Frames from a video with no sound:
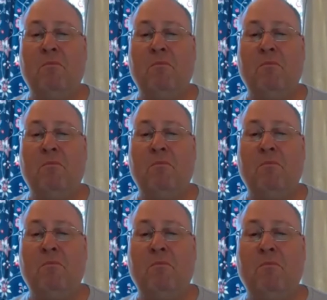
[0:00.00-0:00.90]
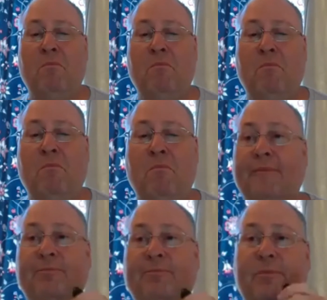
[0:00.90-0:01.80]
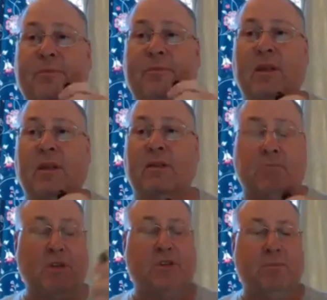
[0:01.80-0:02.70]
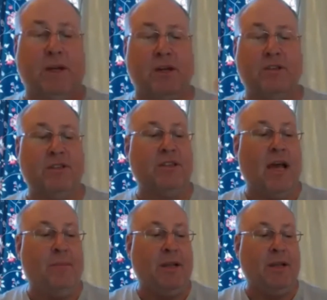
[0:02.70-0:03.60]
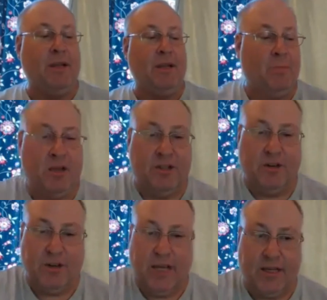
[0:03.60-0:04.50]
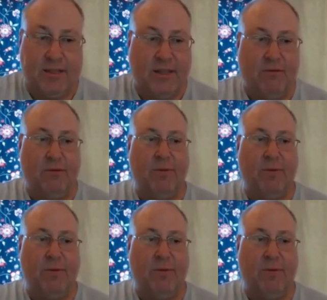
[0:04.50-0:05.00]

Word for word: Go on. Mr. Pickles. Mr. Pickles is happy to help also, yes. There are